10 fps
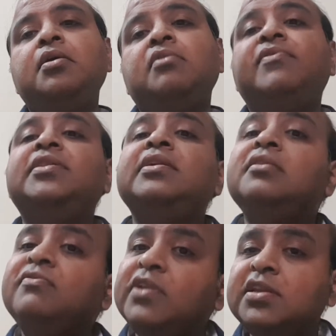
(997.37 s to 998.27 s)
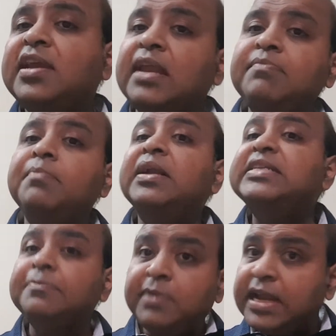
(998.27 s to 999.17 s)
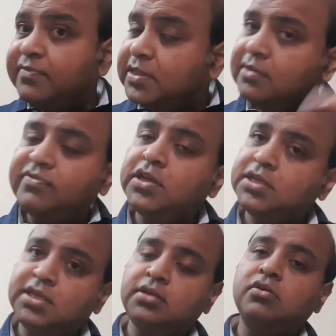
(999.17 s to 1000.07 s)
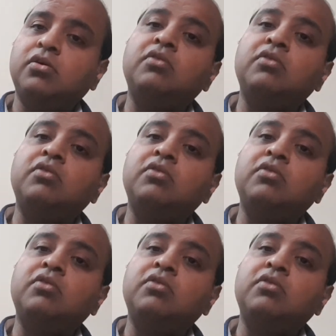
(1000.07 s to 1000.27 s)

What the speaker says: whether infinity can be multiplied with infinity,